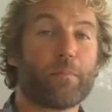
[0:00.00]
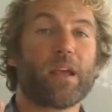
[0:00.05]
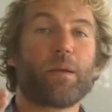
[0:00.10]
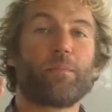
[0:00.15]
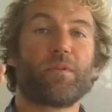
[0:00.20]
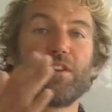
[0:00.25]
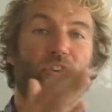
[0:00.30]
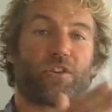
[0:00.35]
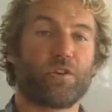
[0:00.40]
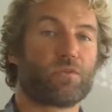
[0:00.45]

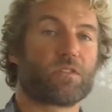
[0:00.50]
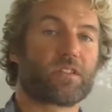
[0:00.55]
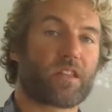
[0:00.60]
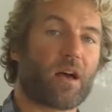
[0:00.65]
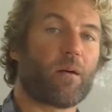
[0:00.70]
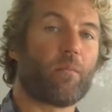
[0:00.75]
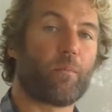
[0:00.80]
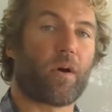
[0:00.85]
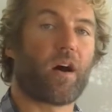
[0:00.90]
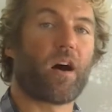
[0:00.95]
Maybe he's used
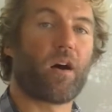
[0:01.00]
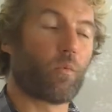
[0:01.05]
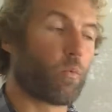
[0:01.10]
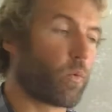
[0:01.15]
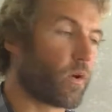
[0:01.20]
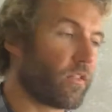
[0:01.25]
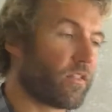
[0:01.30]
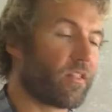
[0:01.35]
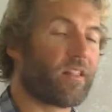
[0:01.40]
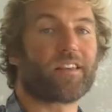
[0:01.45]
that bar
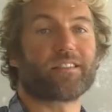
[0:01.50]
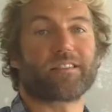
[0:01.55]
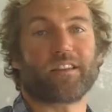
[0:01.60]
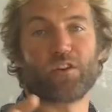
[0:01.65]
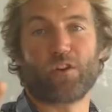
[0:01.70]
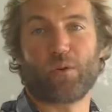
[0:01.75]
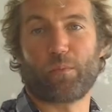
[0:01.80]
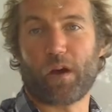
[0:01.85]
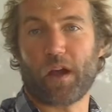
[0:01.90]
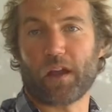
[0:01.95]
with, let's
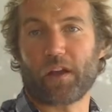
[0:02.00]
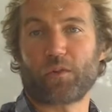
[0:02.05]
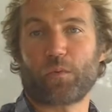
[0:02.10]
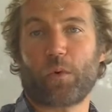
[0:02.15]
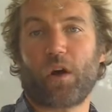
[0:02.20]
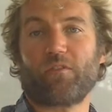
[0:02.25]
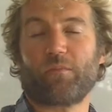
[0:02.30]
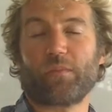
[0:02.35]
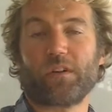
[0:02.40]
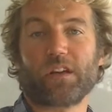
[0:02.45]
say you're buying a
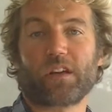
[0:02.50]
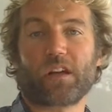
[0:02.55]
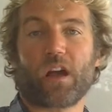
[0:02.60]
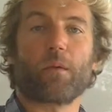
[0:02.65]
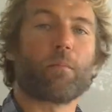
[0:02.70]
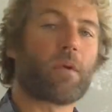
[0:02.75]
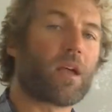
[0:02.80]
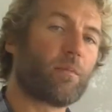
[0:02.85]
12 metre kite,